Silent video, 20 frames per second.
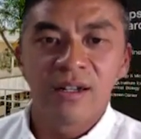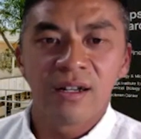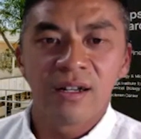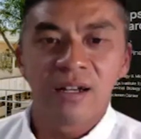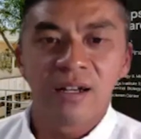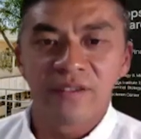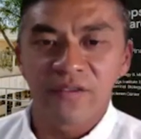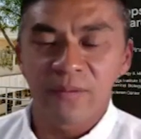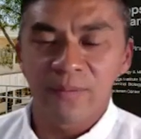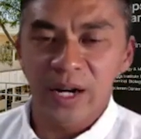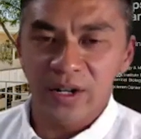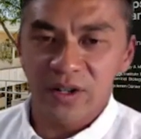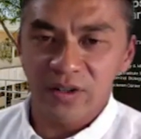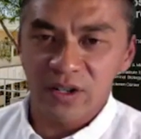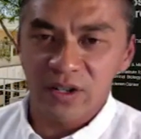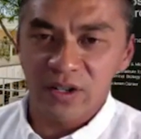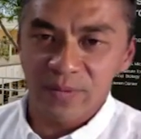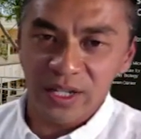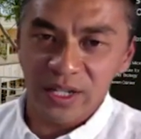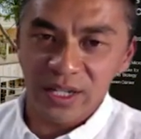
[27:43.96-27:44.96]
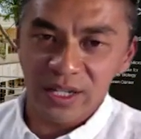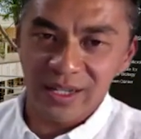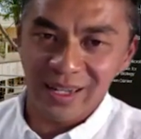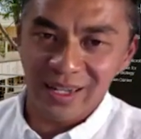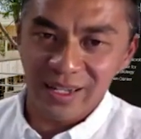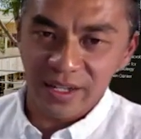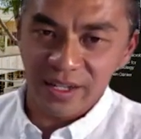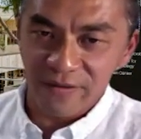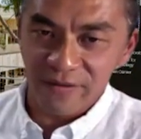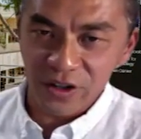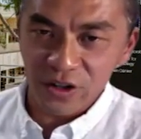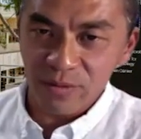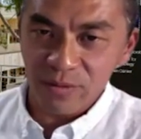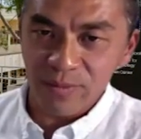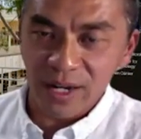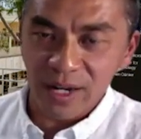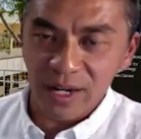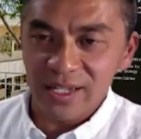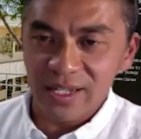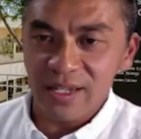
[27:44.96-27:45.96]
of different bacterial species is sufficient
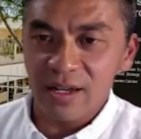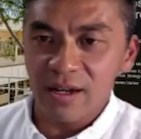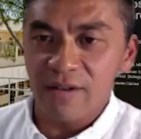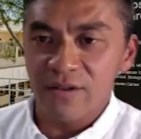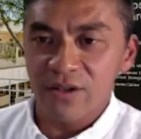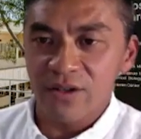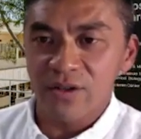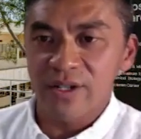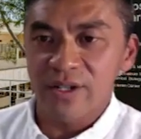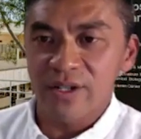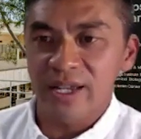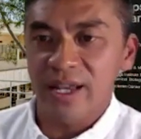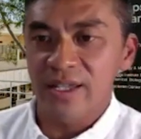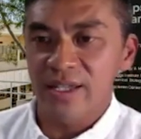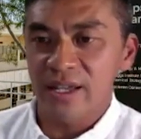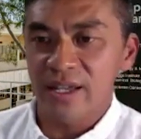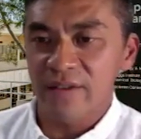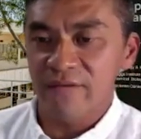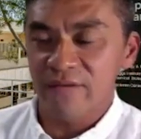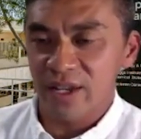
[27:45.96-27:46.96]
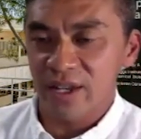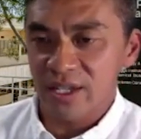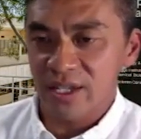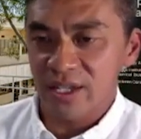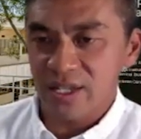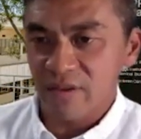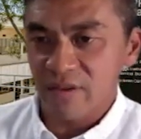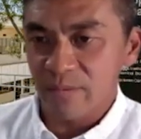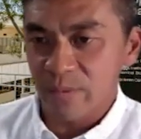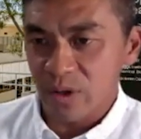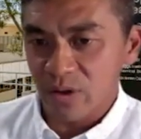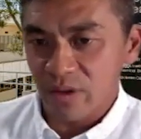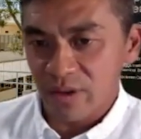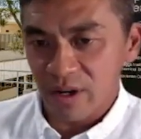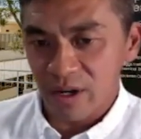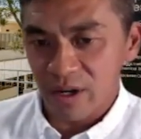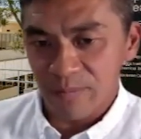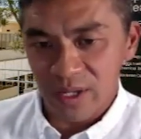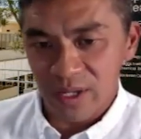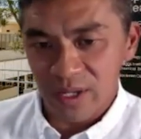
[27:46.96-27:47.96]
by itself to enhance the efficacy of
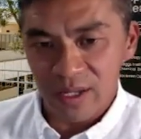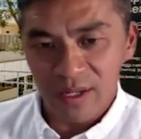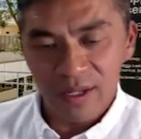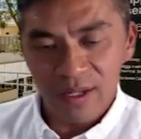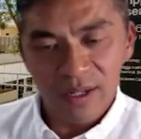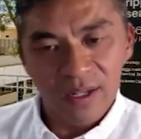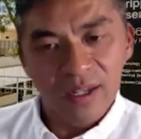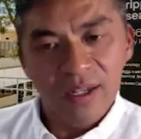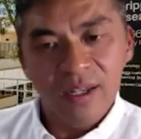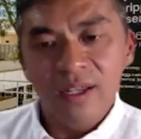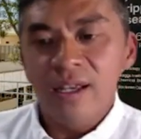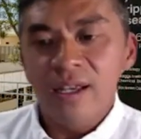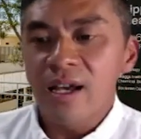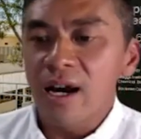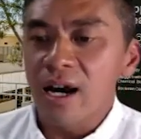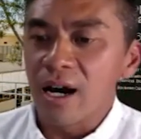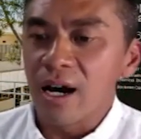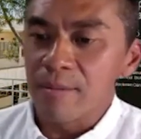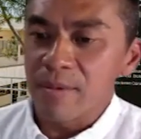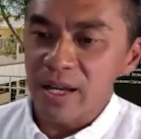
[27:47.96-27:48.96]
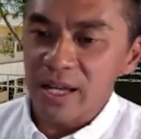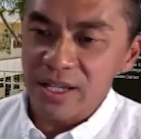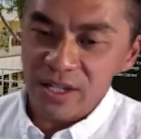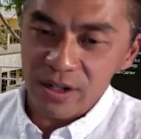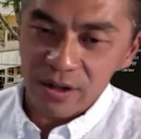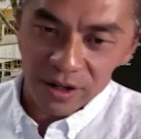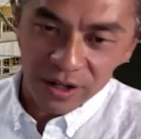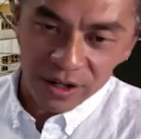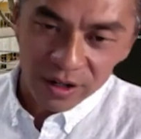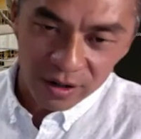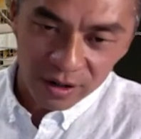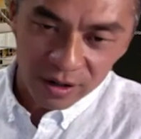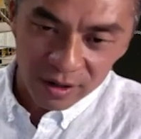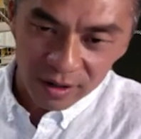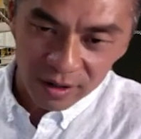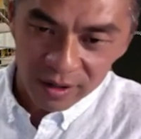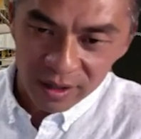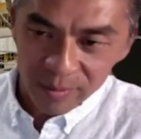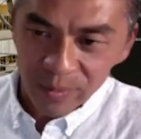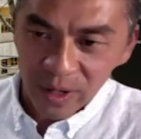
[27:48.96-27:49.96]
immunotherapy. Um, and so here
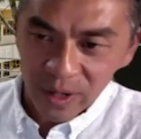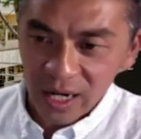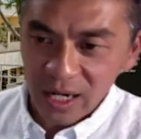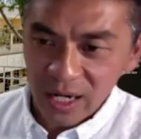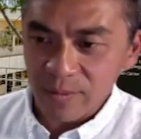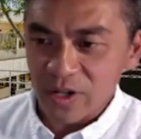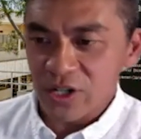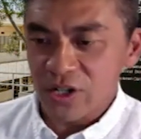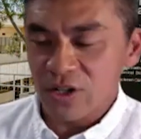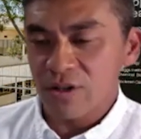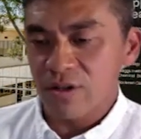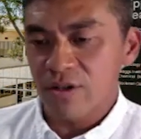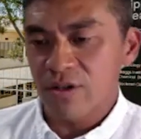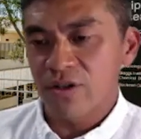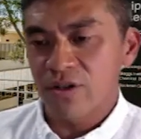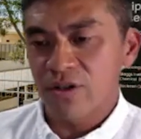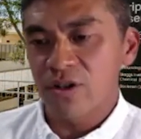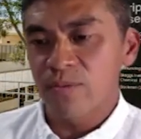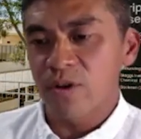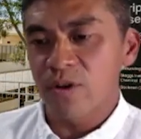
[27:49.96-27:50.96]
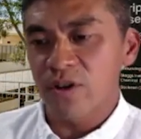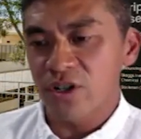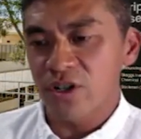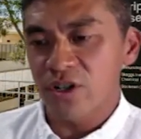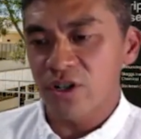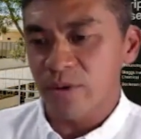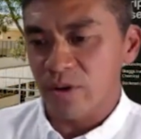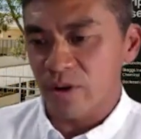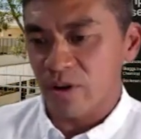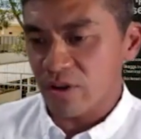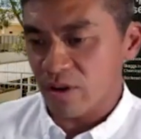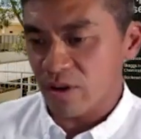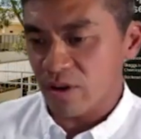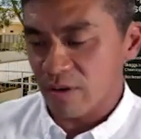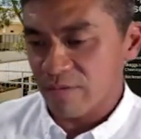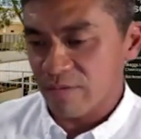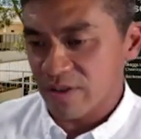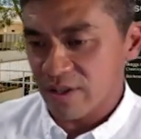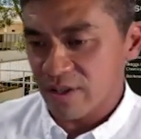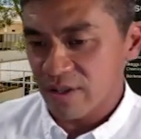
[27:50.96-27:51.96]
on the bottom are two, two more tumor growth
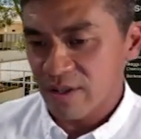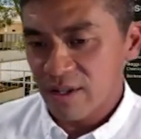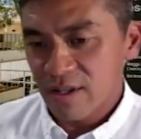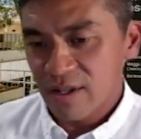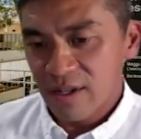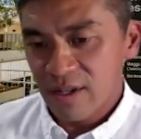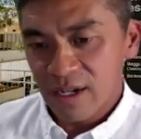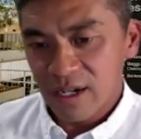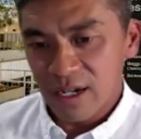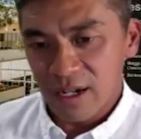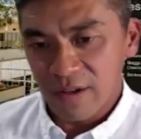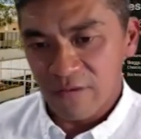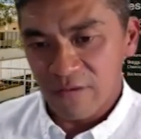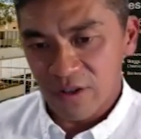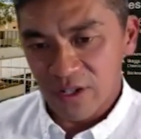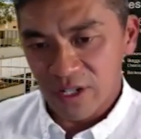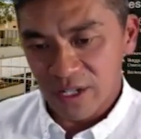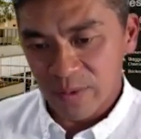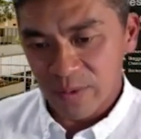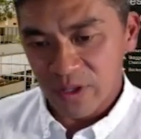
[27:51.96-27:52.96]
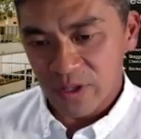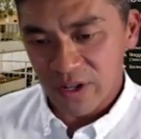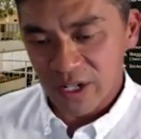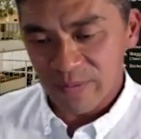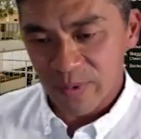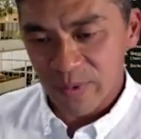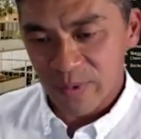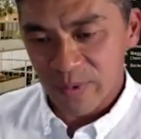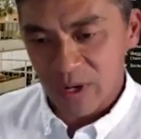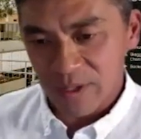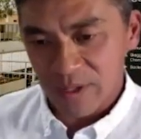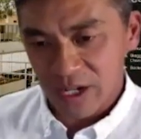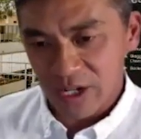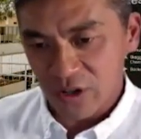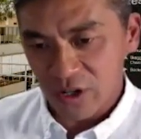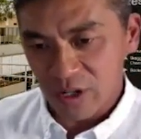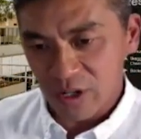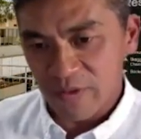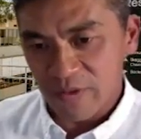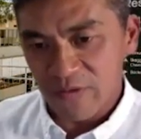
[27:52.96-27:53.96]
curves uh, for similar experiments that I
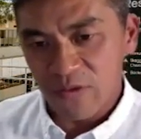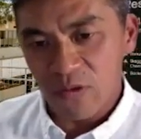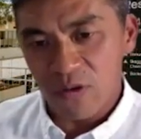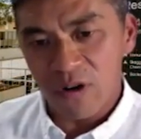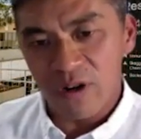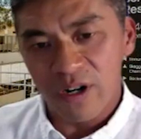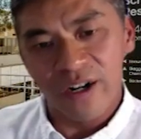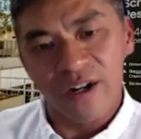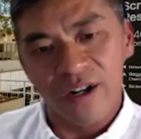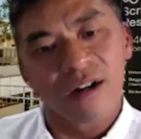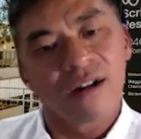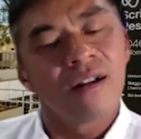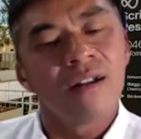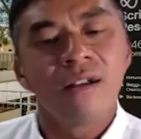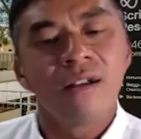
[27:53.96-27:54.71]
showed you before here